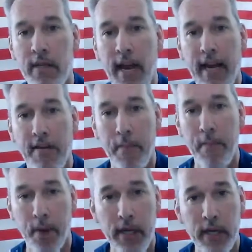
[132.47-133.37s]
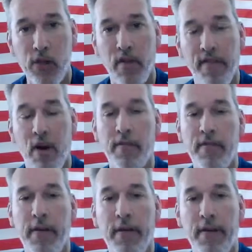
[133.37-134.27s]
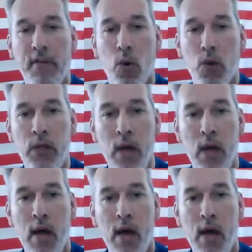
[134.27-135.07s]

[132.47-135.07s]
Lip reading: Native Americans are involved, and of course